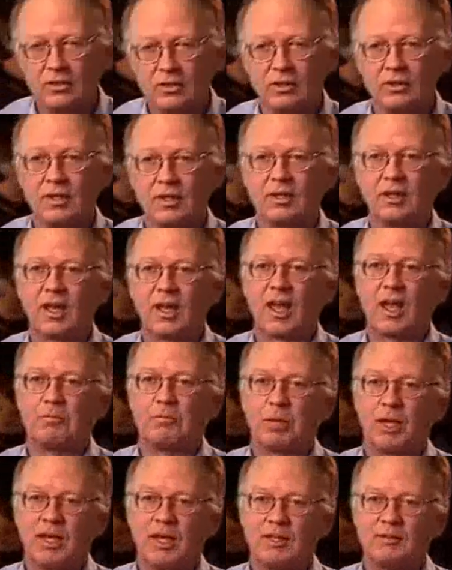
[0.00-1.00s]
so that the
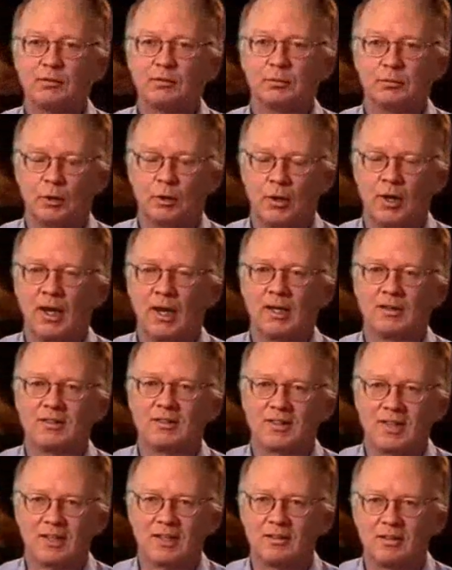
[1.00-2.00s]
campaigns were more or less
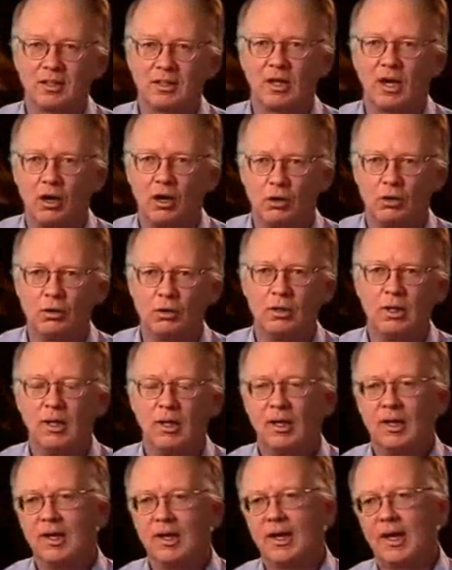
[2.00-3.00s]
set to go
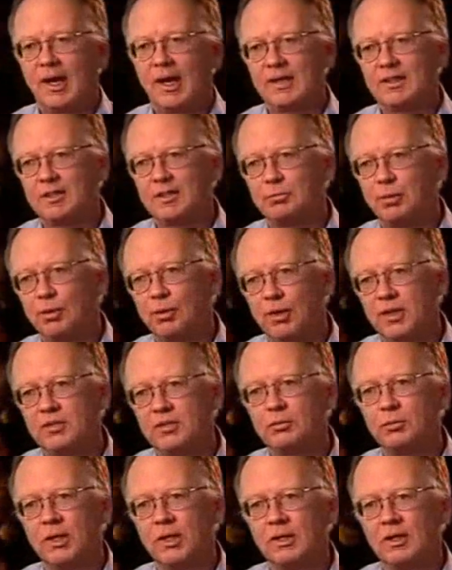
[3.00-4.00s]
at the
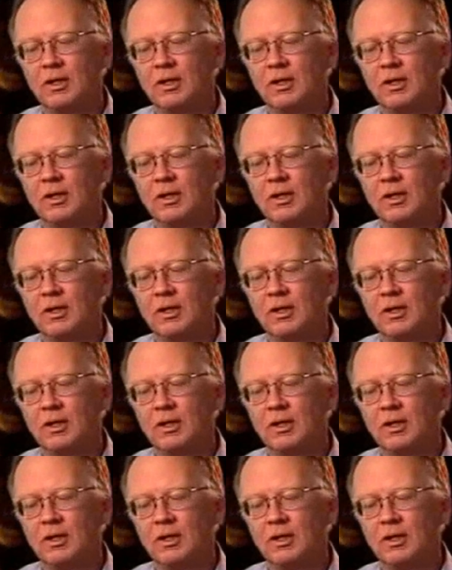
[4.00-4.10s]
point when